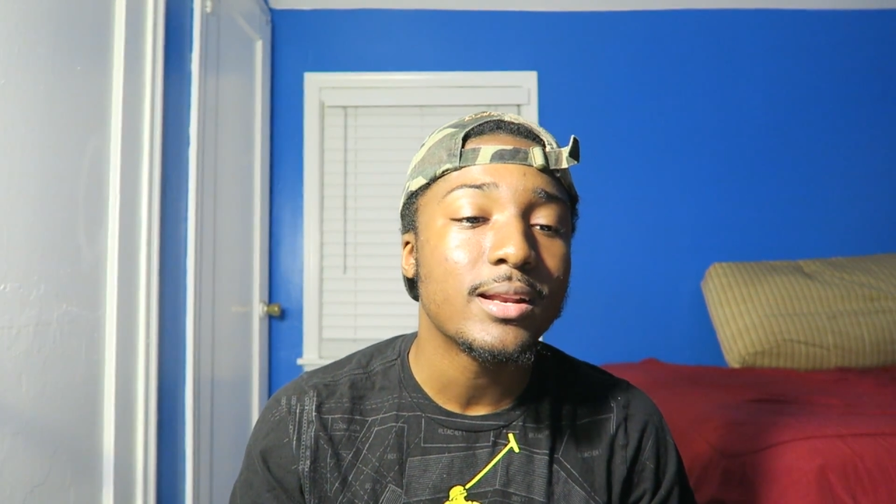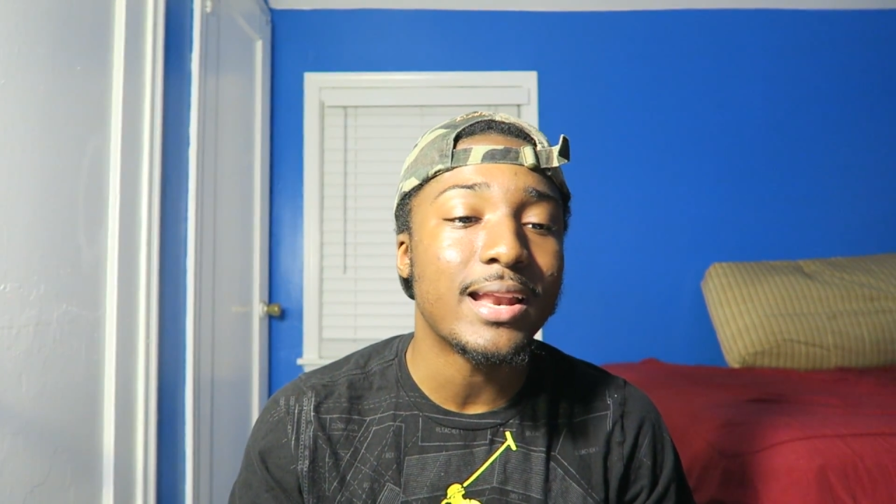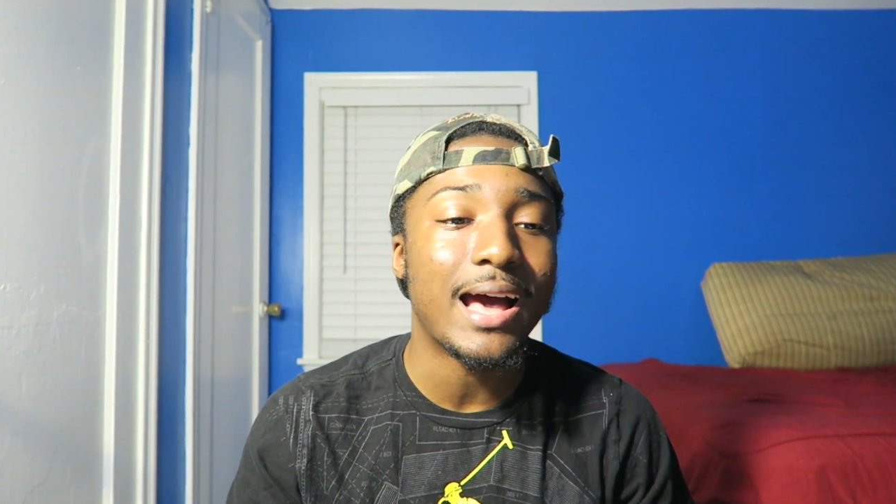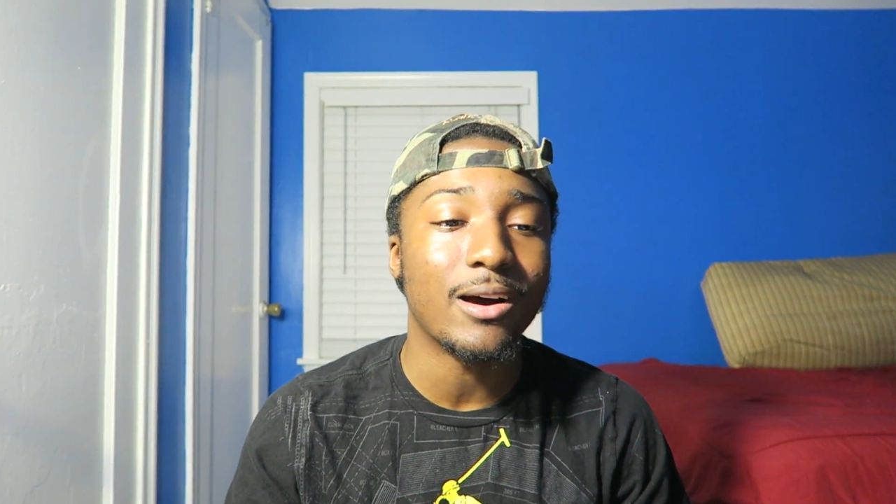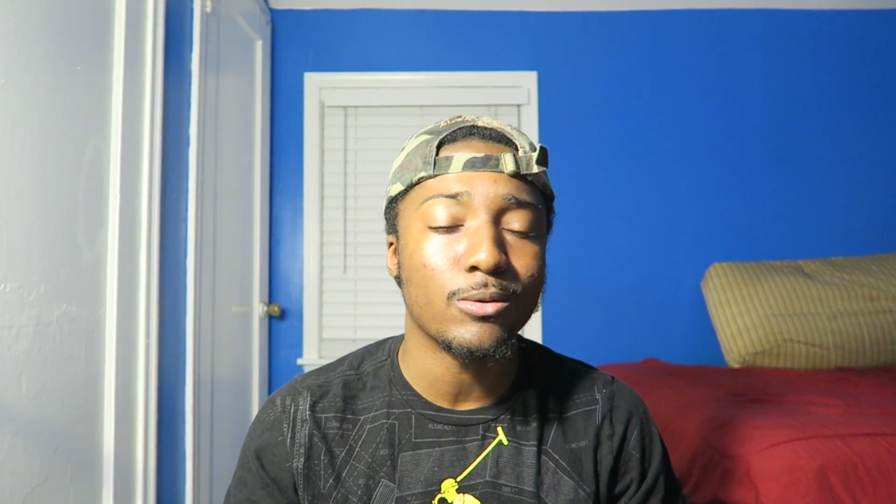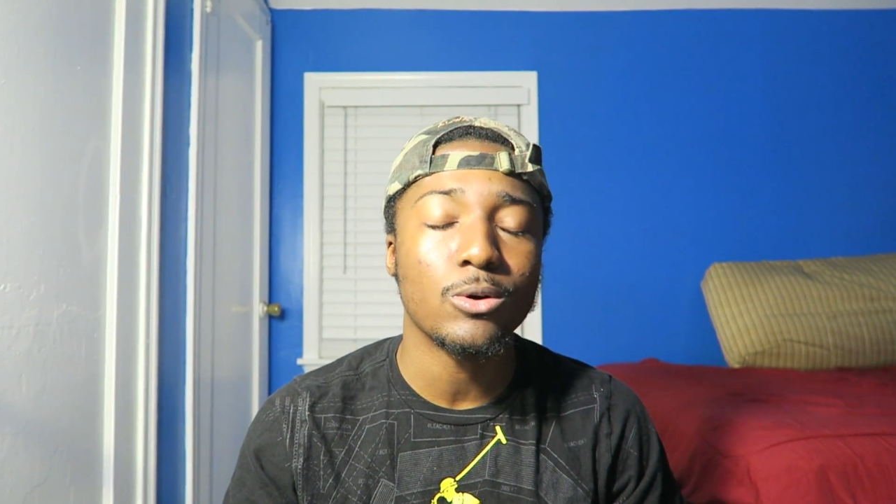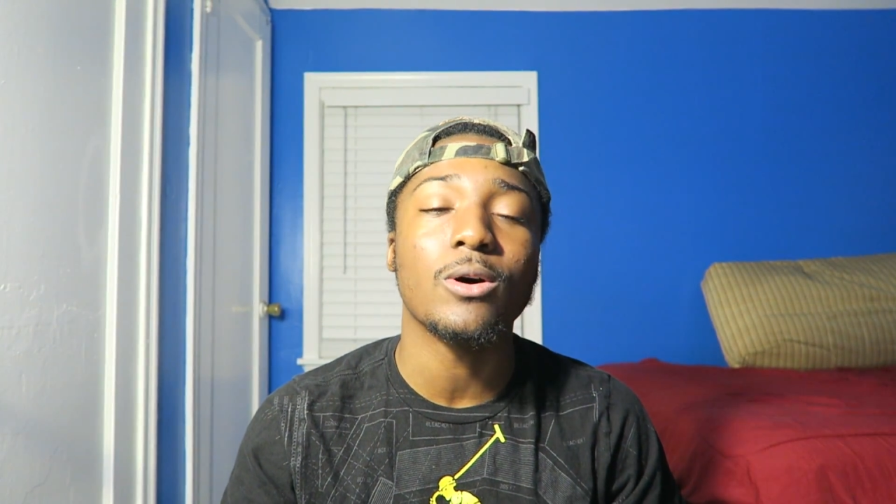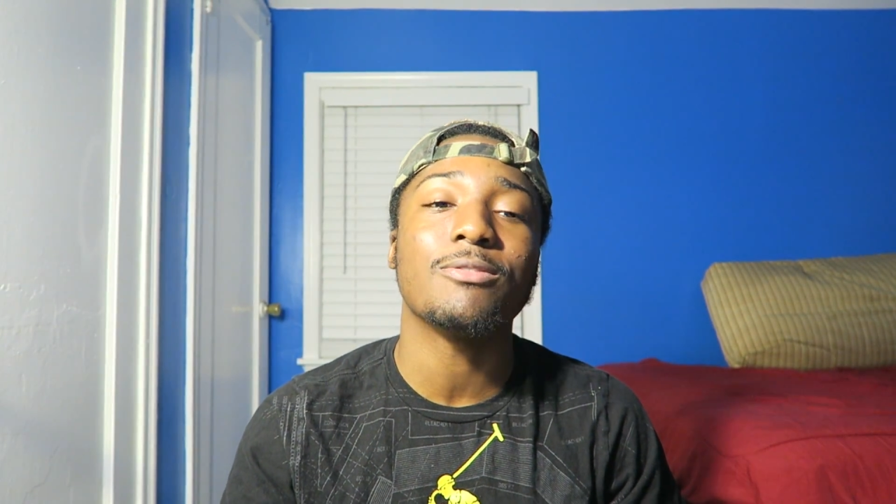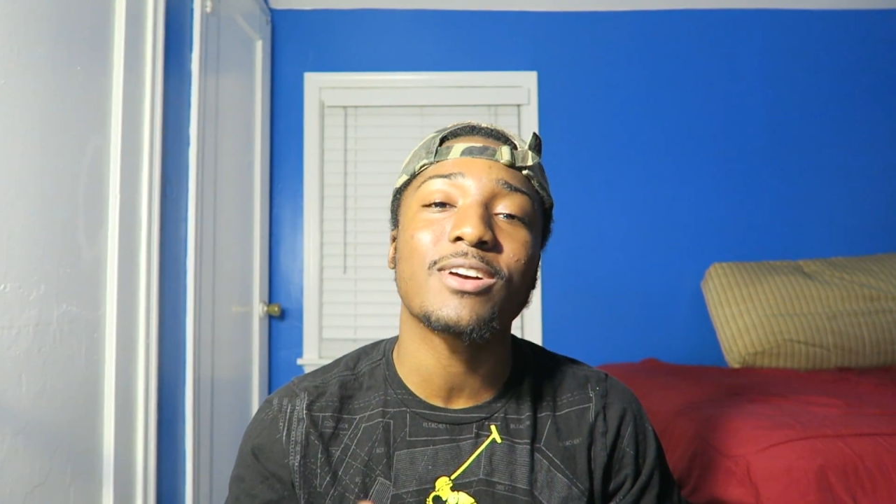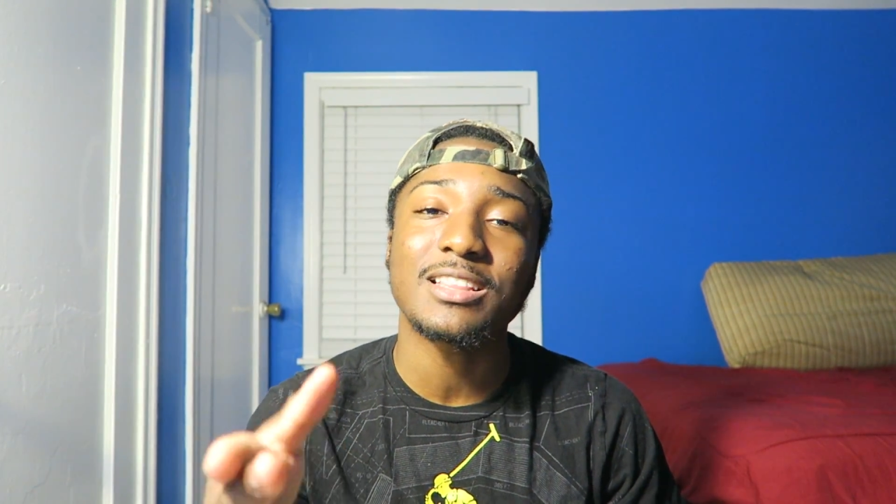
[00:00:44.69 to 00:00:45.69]
Now,
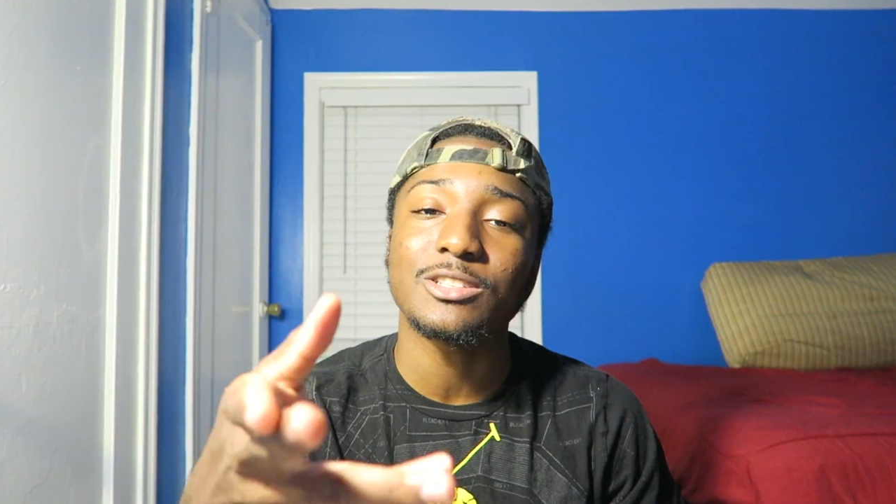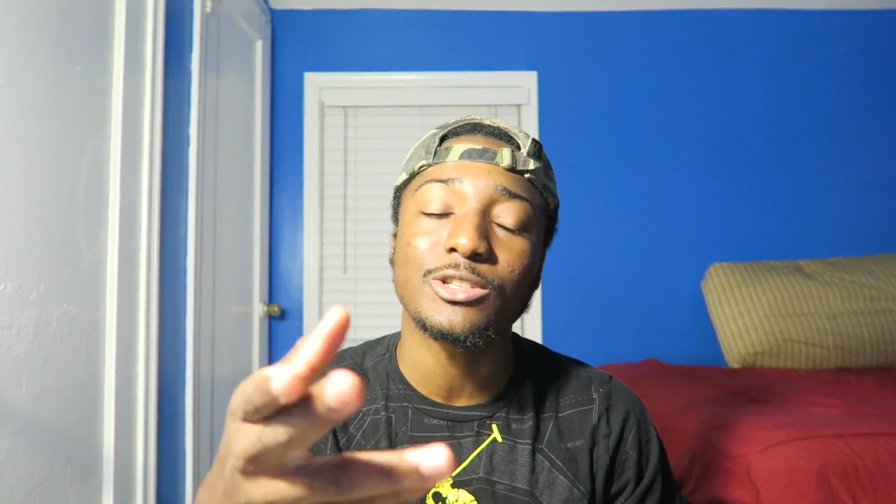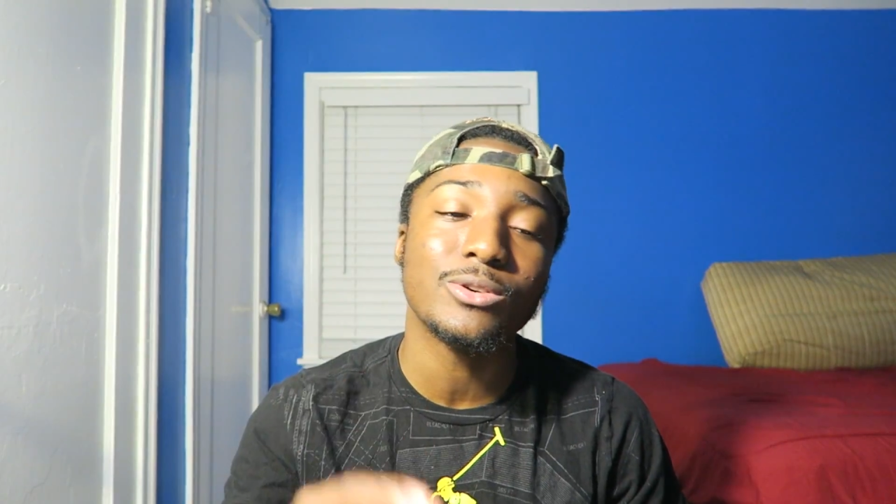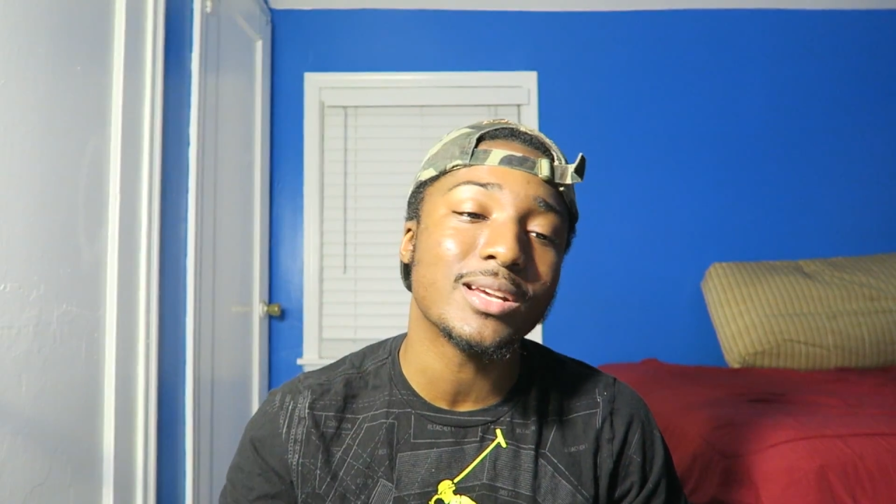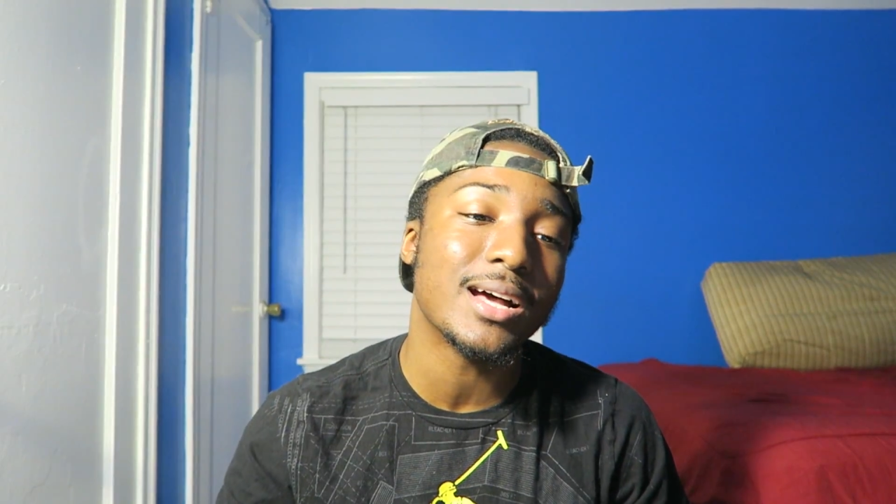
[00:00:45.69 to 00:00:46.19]
oh, I forgot to show you